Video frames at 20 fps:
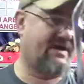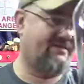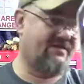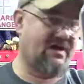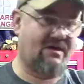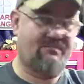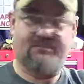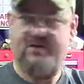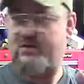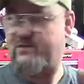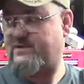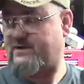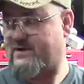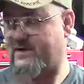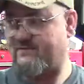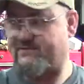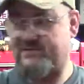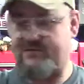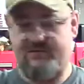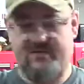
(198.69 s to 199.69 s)
I've got both
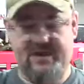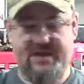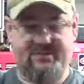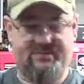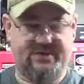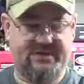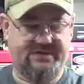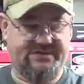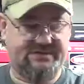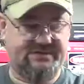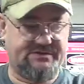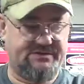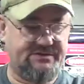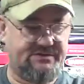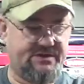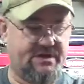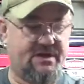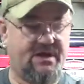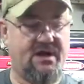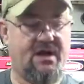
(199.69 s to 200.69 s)
left and right
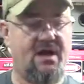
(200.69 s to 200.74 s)
pieces.